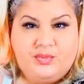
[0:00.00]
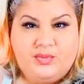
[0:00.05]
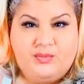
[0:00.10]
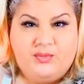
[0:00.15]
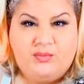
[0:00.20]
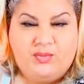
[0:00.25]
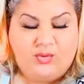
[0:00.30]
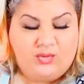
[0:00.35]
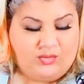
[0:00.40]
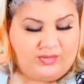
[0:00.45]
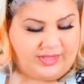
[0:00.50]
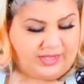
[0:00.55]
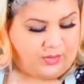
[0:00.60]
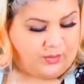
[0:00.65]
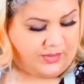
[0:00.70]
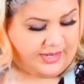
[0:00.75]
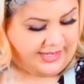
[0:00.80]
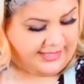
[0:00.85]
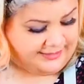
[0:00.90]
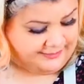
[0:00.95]
Put all that
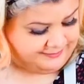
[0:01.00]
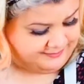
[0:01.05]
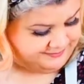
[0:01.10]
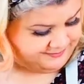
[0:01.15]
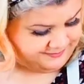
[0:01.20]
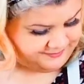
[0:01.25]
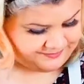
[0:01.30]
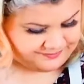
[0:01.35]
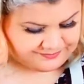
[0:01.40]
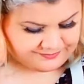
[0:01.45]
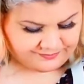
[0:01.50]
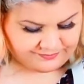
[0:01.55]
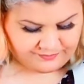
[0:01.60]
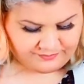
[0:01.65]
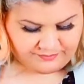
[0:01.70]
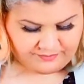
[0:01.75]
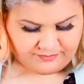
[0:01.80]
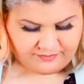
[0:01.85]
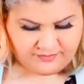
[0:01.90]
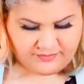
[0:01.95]
away.
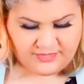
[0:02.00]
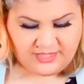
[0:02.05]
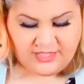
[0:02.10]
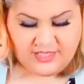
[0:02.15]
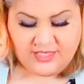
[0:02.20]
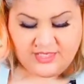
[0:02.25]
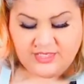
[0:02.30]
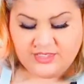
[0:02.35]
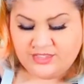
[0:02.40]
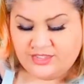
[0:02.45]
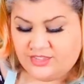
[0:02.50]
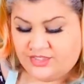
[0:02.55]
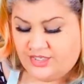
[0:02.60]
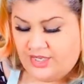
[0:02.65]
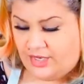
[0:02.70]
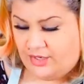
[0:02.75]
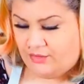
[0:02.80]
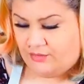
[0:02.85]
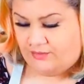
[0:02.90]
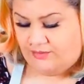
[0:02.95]

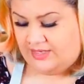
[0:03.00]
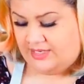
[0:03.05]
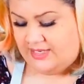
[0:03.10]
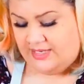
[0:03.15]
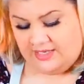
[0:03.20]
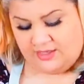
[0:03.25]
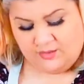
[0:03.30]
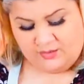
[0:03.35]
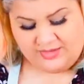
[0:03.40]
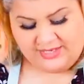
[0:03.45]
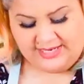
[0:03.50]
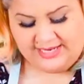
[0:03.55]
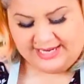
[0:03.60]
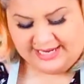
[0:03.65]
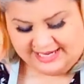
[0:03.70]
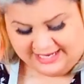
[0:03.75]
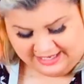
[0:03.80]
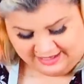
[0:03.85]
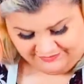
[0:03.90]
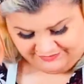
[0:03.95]
So here we
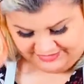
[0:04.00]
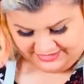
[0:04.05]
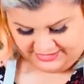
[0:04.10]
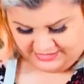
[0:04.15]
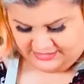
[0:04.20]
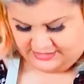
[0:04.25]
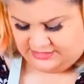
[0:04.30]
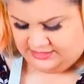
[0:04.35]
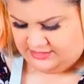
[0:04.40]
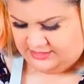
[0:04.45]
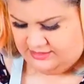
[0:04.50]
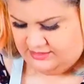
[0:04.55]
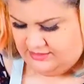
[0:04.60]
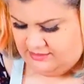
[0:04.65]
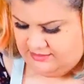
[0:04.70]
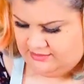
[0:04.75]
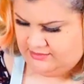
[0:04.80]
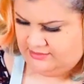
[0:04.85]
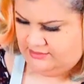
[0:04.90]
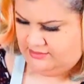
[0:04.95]
have it.
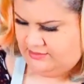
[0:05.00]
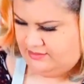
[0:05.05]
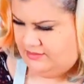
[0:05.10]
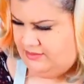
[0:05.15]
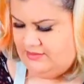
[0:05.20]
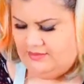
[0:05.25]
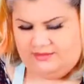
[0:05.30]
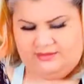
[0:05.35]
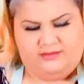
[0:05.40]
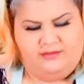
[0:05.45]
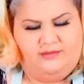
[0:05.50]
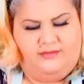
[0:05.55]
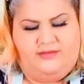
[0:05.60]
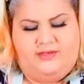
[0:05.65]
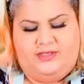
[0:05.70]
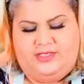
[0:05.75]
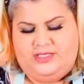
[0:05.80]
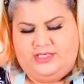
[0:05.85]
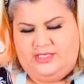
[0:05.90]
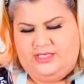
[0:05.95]

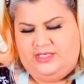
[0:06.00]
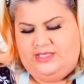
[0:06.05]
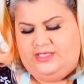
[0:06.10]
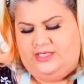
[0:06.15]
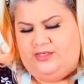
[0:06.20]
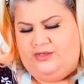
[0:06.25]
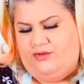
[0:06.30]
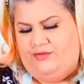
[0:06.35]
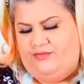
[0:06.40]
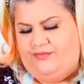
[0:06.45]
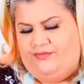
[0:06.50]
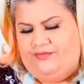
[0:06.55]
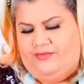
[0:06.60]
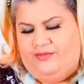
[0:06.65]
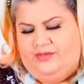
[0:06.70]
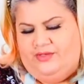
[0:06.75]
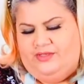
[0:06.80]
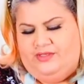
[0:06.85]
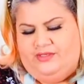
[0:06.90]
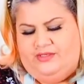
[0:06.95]
I'll take this off
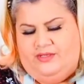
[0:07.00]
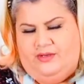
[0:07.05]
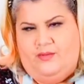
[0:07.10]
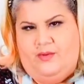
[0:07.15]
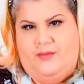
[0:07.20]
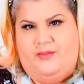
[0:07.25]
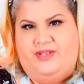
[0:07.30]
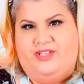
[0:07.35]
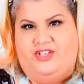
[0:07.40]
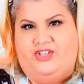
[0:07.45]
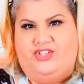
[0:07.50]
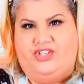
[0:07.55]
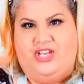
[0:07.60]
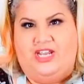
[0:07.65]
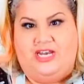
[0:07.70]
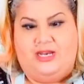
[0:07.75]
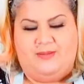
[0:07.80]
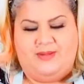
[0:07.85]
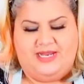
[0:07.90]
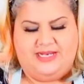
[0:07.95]
because I won't be touching
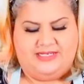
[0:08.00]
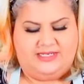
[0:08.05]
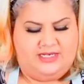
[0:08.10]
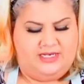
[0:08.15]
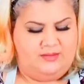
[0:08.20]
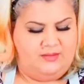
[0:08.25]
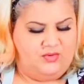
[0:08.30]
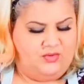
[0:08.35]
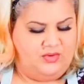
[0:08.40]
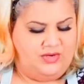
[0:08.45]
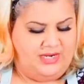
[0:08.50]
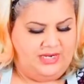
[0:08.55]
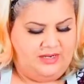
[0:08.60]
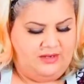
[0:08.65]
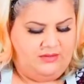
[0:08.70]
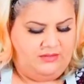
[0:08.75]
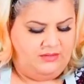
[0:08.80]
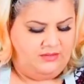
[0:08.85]
any meat anymore now.